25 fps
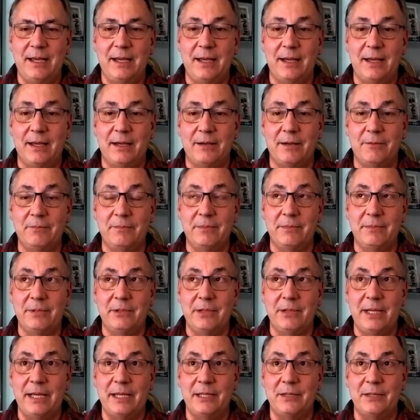
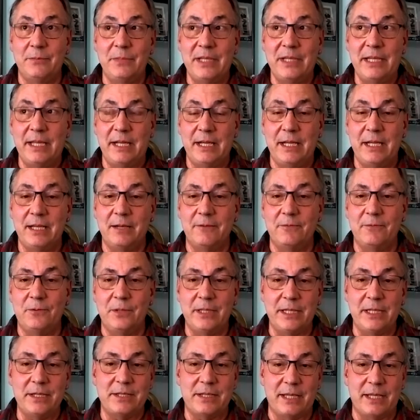At the beginning of
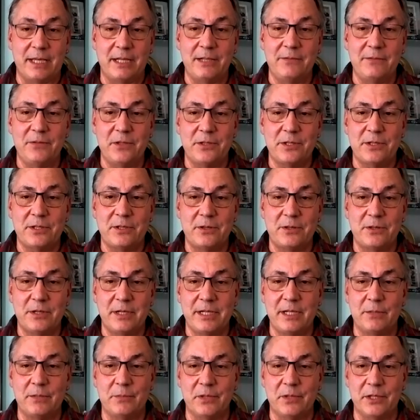Willie Sandoval's
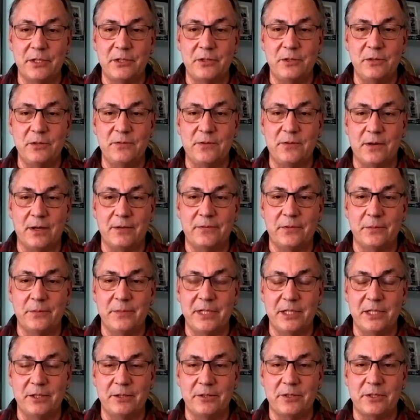story, A Bridge Too Far from
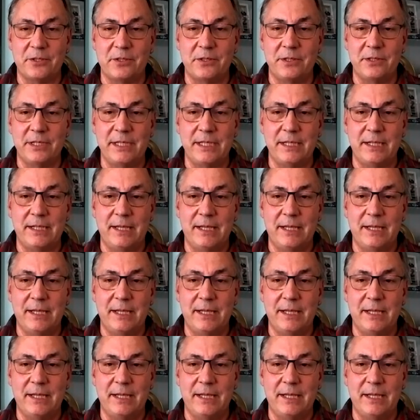Hero Street,